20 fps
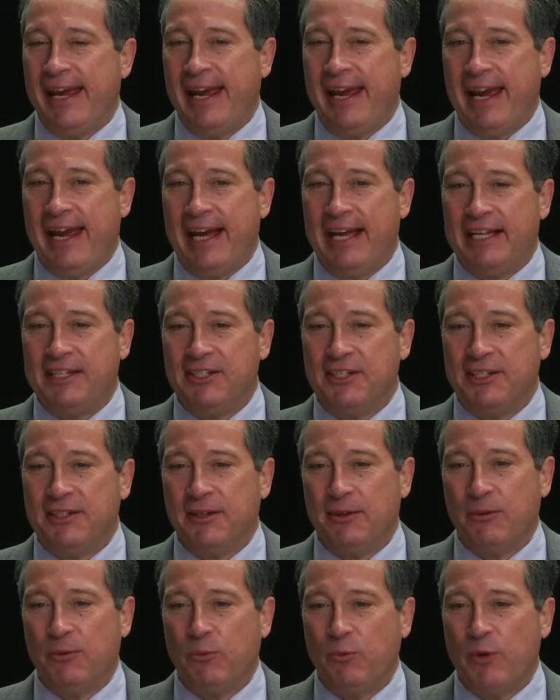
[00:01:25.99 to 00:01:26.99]
And
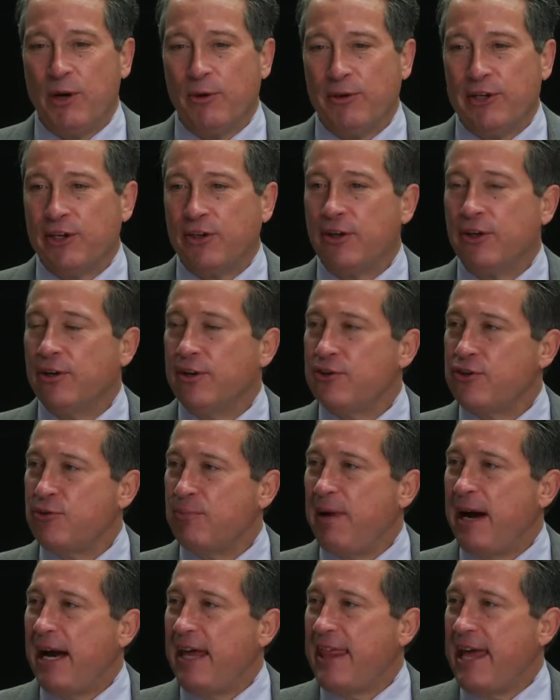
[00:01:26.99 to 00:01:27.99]
we were encouraged
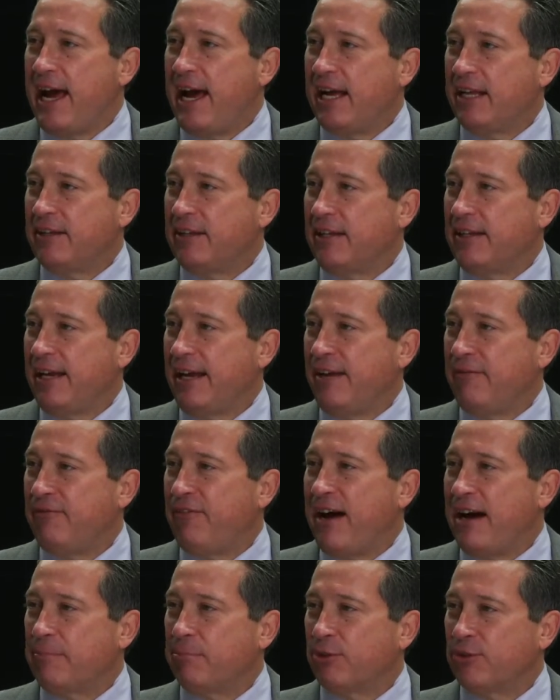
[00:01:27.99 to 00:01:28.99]
by that
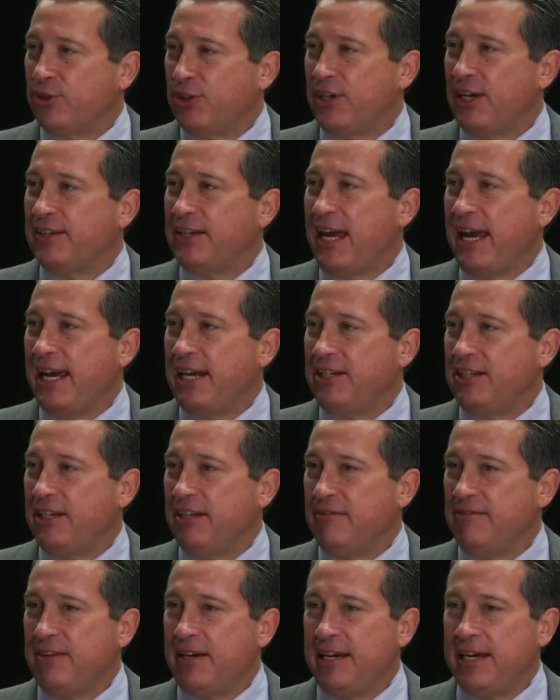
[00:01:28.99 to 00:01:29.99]
5%
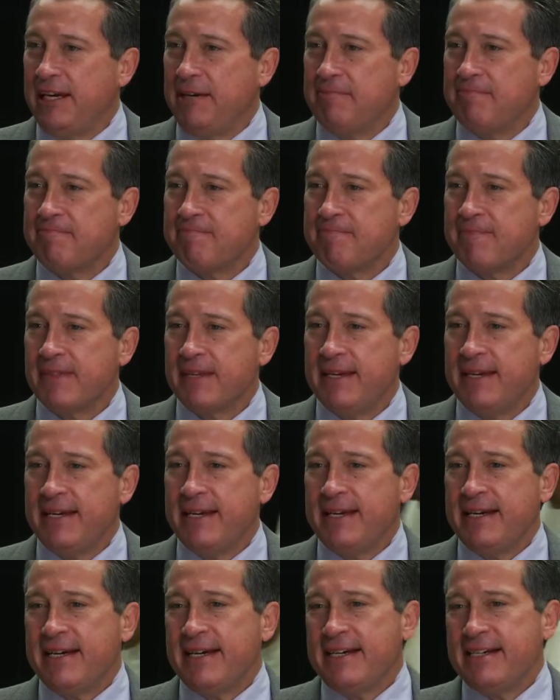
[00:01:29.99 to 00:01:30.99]

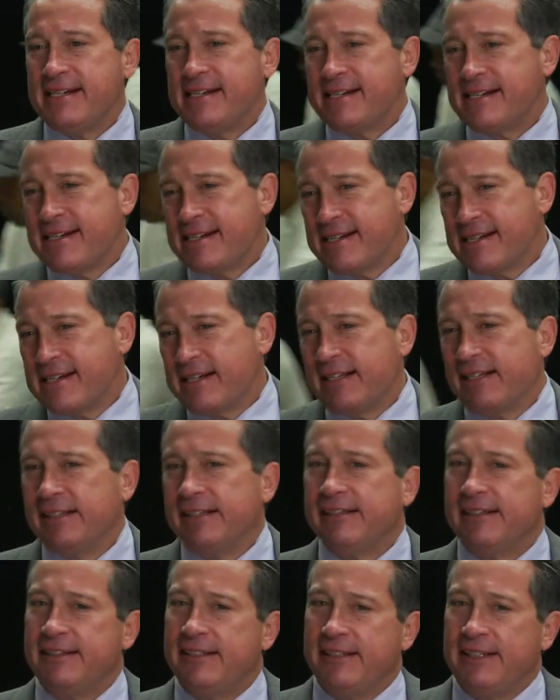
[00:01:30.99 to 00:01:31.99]

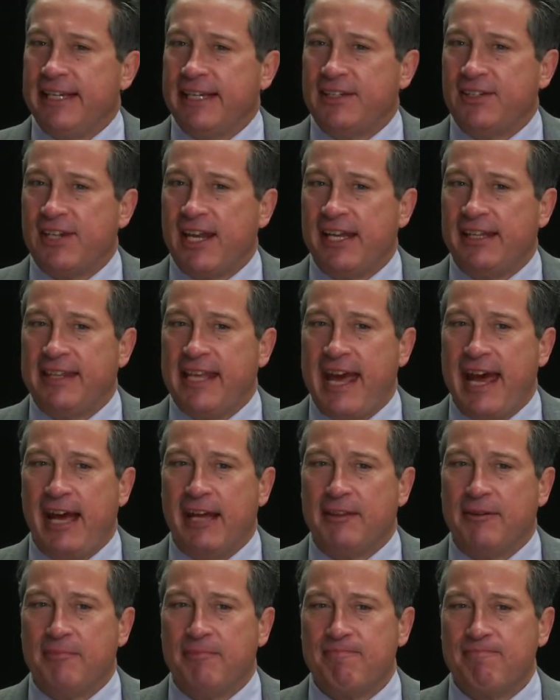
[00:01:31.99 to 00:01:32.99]
ADV to the extent that
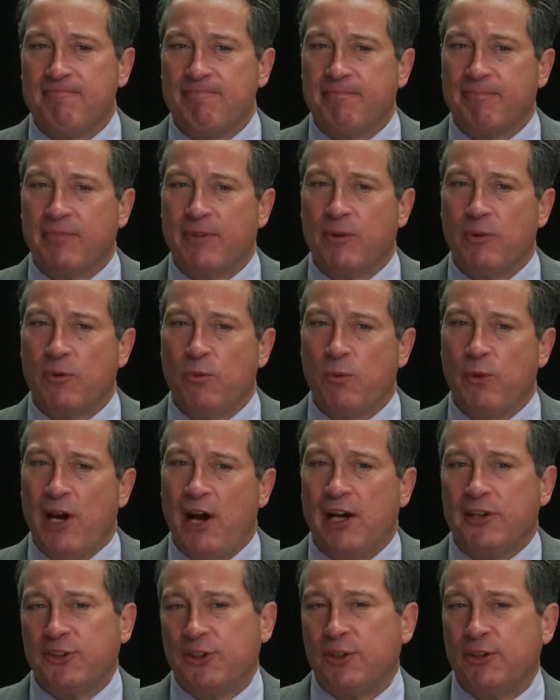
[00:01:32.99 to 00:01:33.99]
we
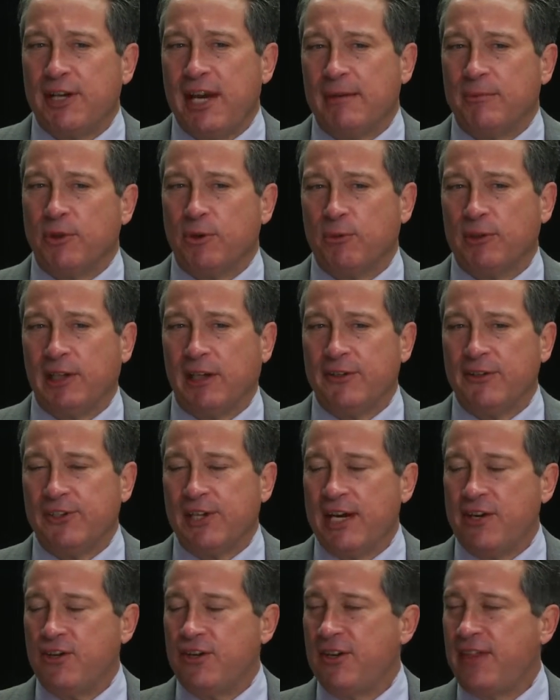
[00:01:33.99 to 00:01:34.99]
also came to the
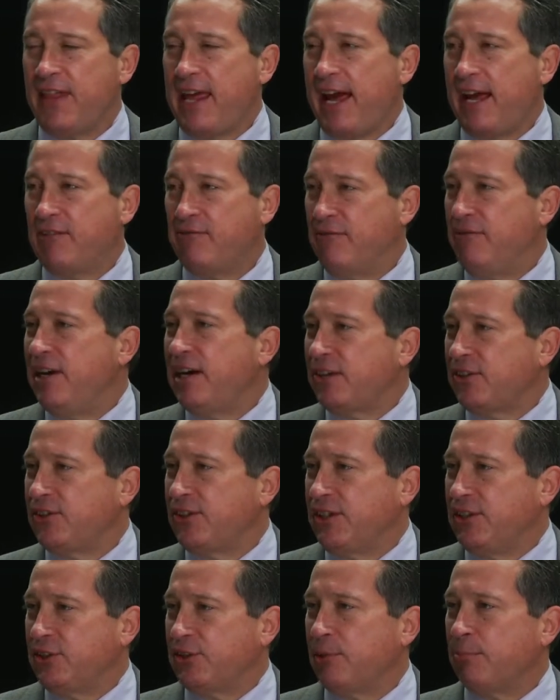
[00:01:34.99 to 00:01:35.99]
realization that VIX
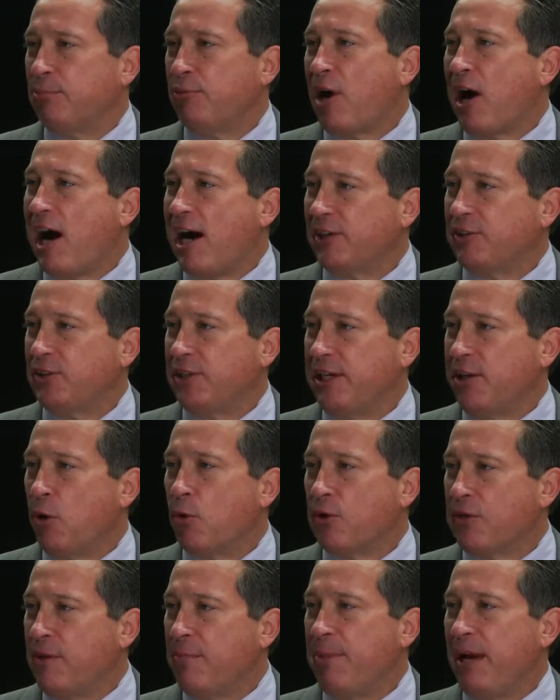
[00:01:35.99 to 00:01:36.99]
is the proxy
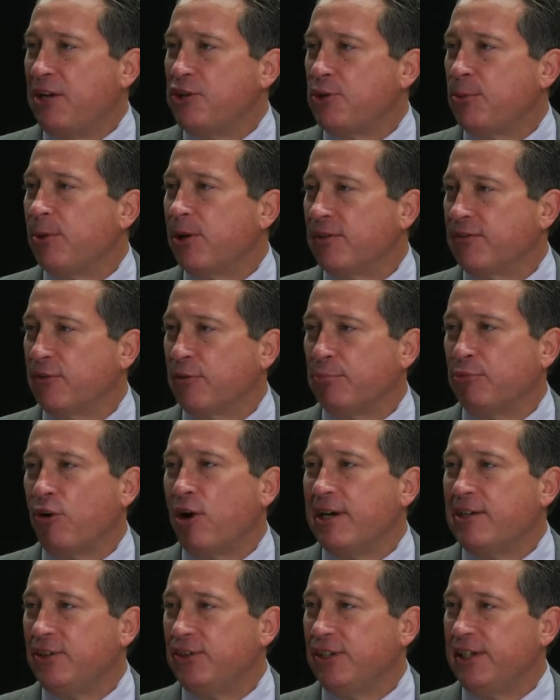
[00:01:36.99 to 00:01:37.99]
or the benchmark for
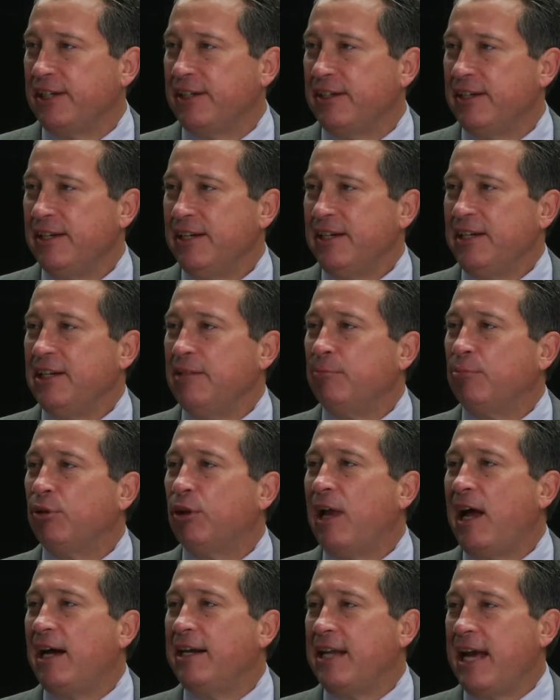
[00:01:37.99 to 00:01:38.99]
pricing
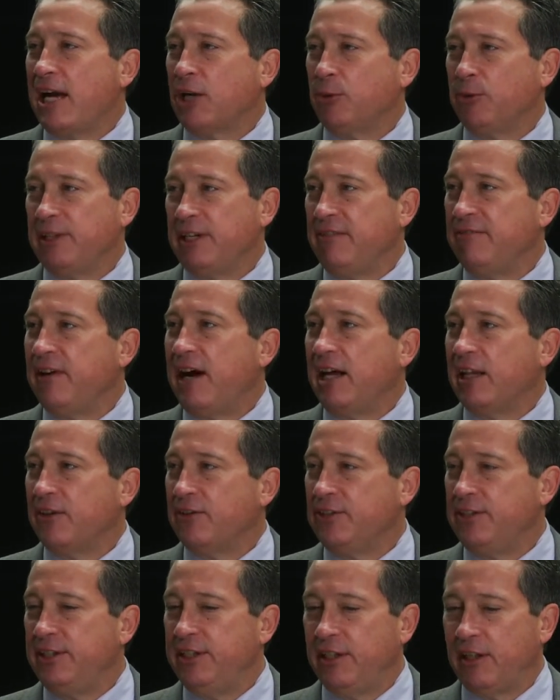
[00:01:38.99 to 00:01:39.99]
implied equity
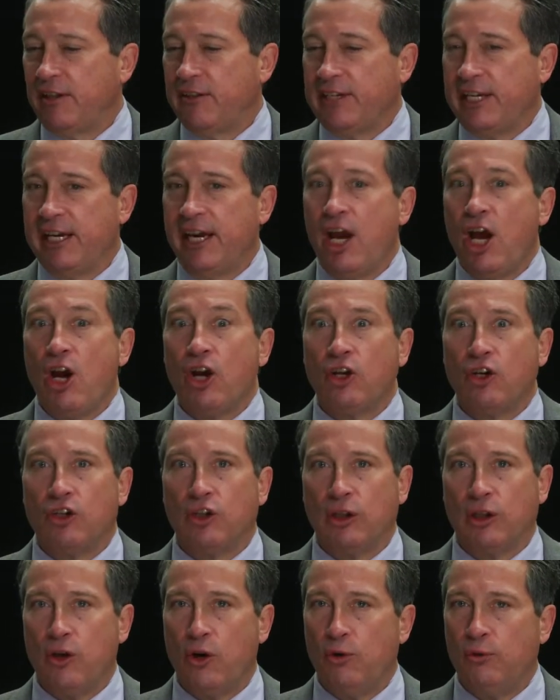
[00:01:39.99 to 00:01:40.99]
volatility
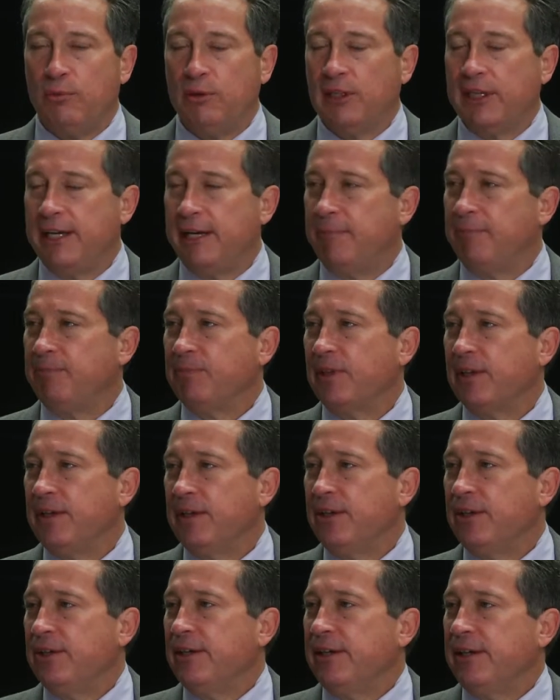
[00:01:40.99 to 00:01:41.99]
globally.
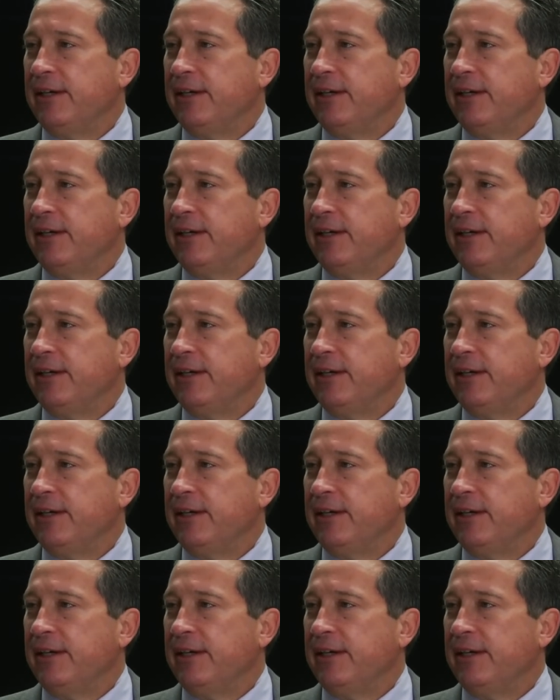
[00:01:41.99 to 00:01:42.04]
Wow.